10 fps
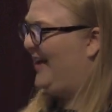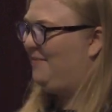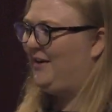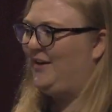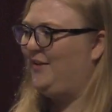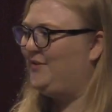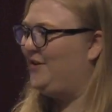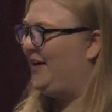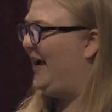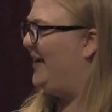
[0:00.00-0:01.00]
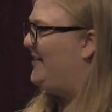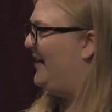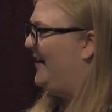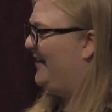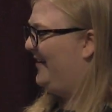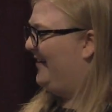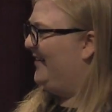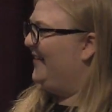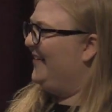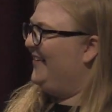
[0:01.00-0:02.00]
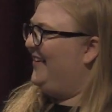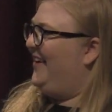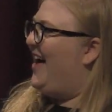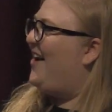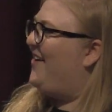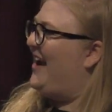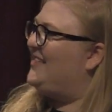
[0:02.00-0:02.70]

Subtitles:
I'm going to use your hand here. All right,